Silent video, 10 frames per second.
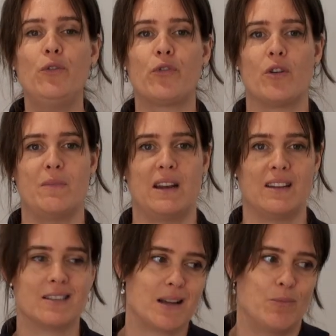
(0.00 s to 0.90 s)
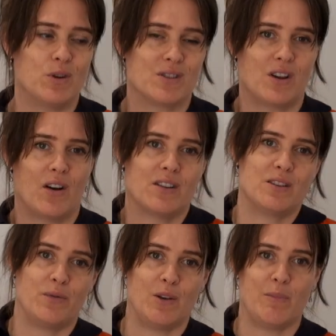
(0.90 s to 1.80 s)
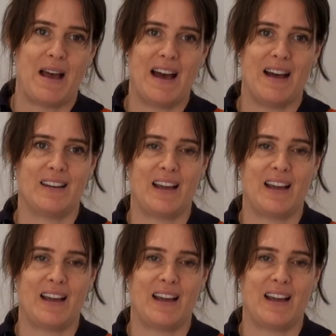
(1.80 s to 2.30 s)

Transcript: for a minute, someone's going to feel bad.